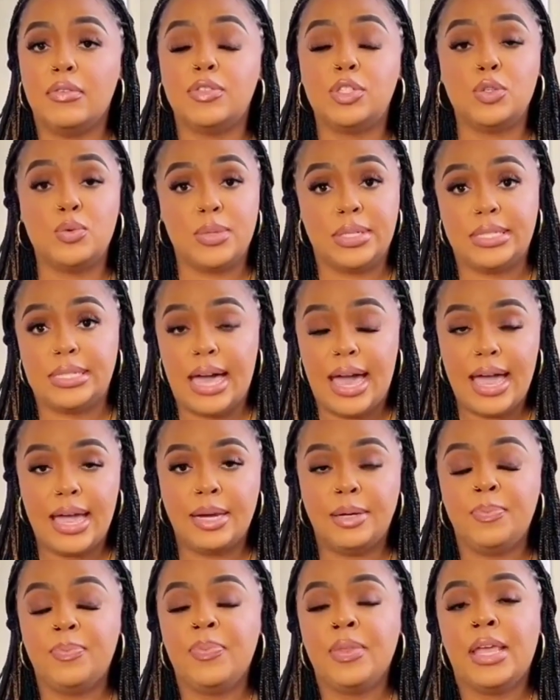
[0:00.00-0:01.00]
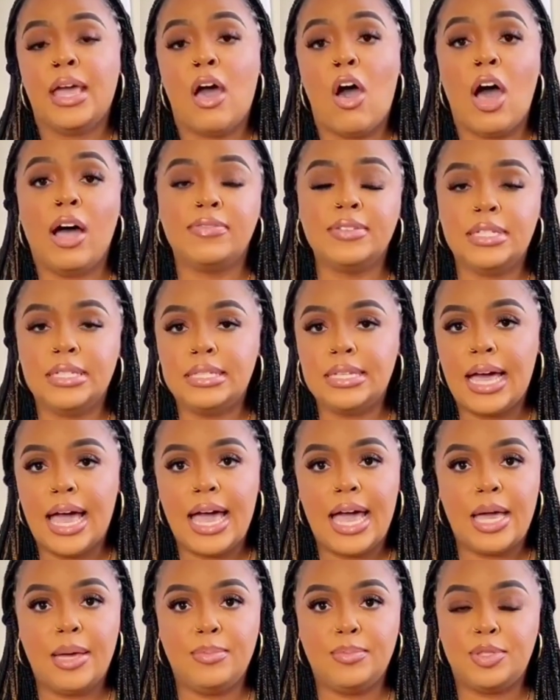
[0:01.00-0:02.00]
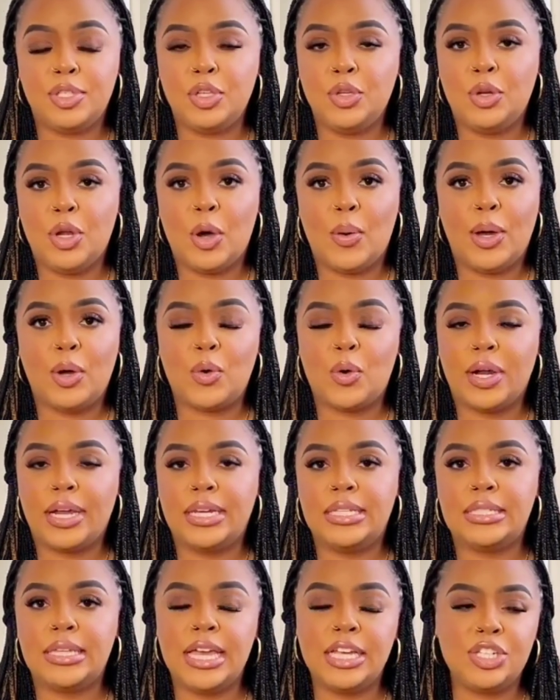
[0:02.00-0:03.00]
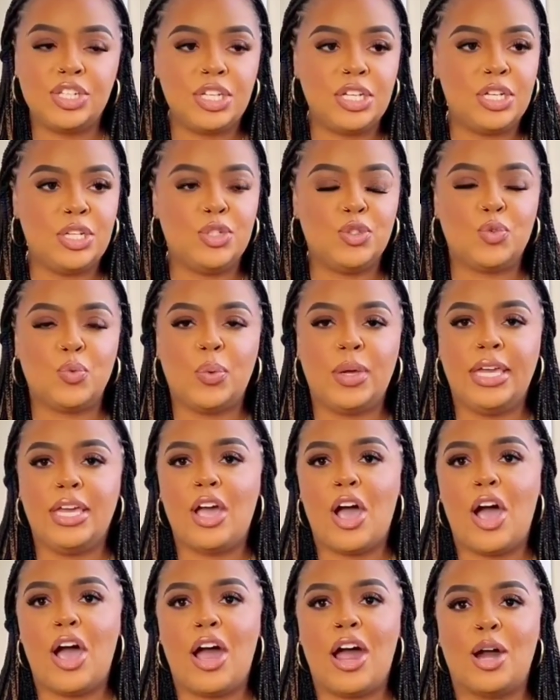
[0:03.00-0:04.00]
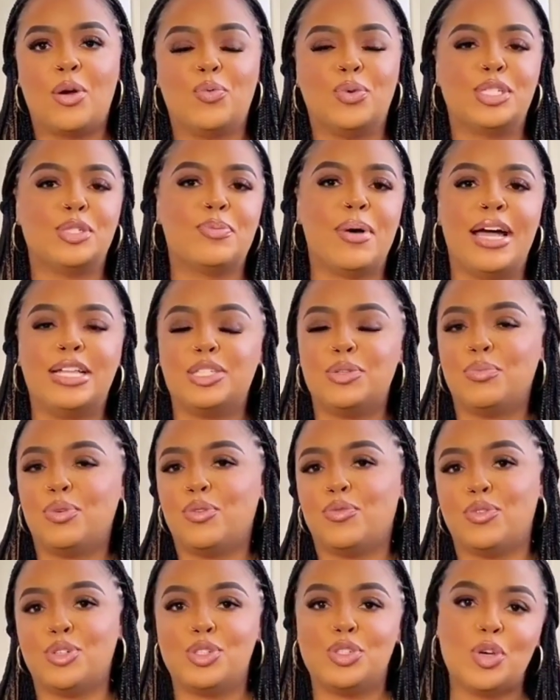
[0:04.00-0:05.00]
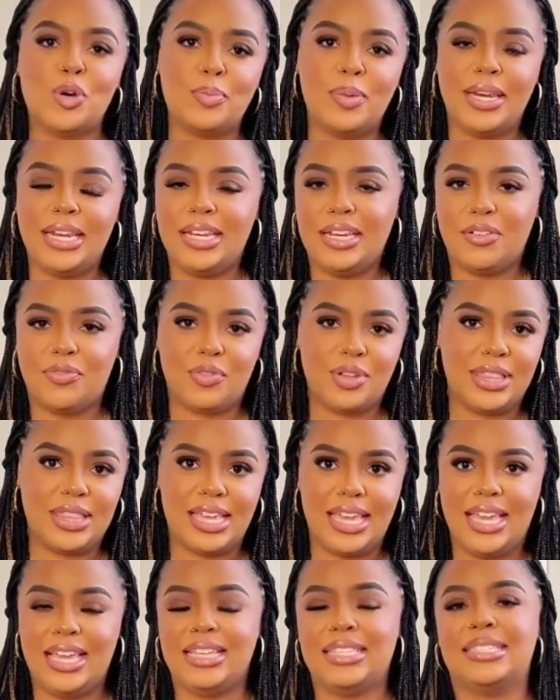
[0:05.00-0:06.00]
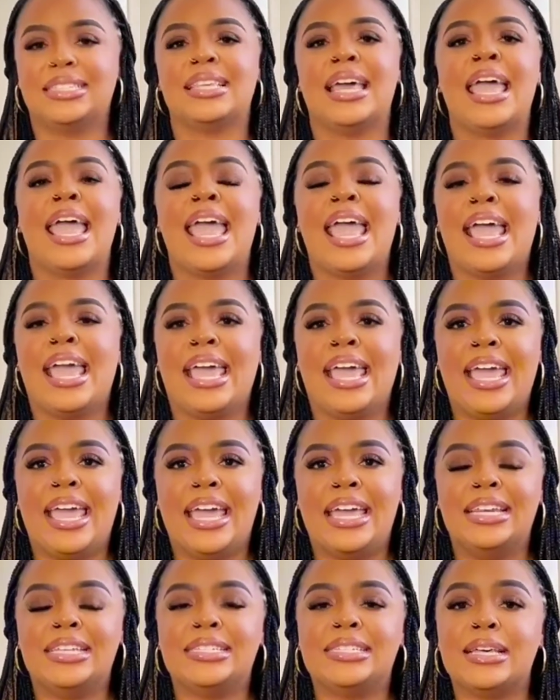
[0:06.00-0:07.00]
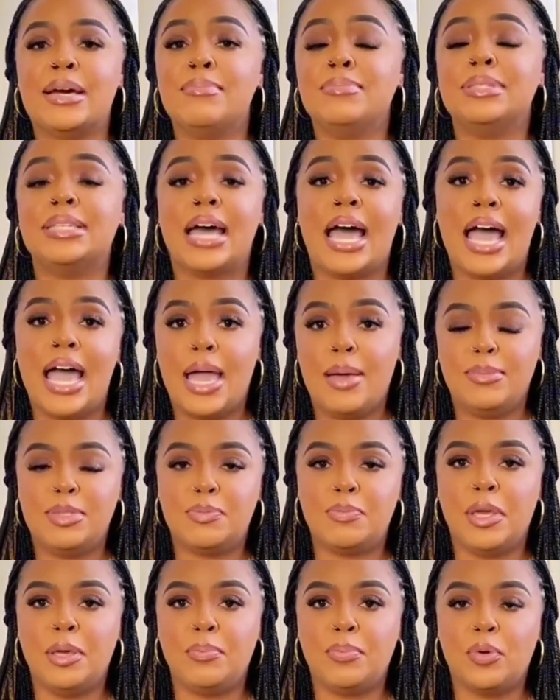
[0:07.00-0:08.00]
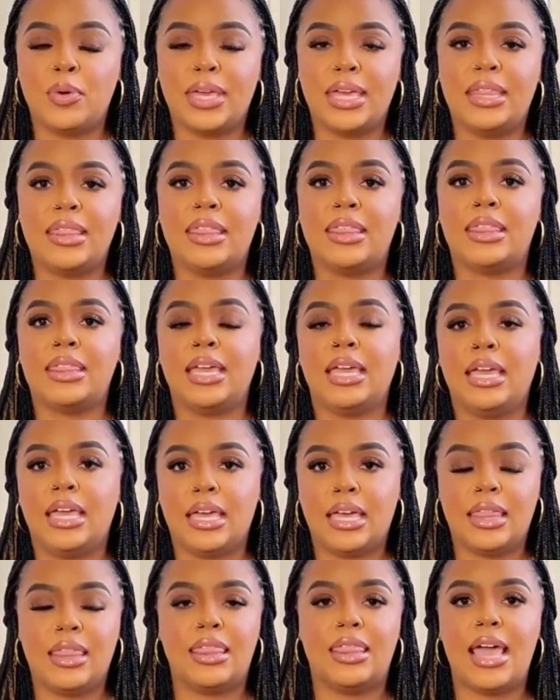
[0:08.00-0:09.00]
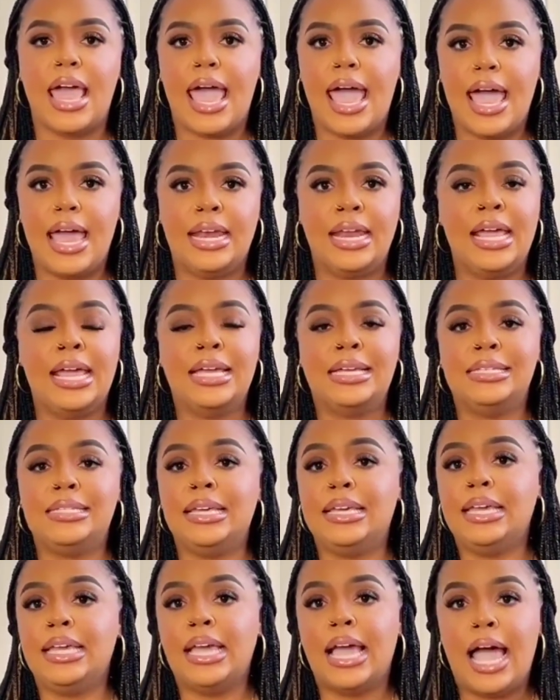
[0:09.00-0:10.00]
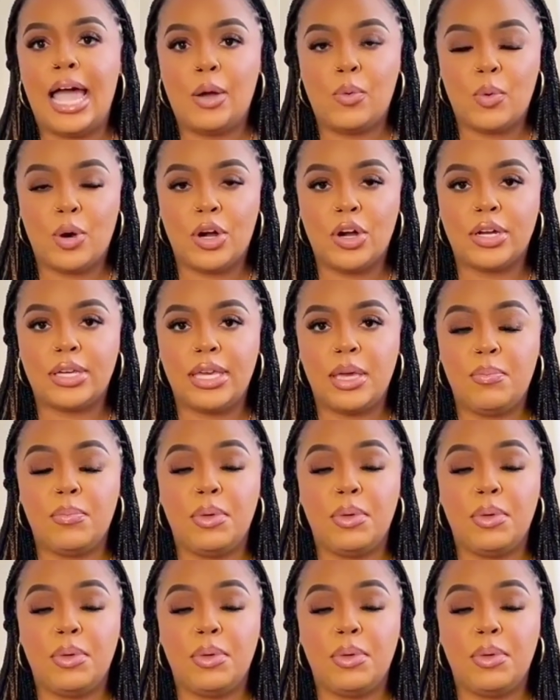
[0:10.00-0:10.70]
No flashy jewelry. No celebrity guests. Just close family, simple food, and a quiet promise between two people who respected each other's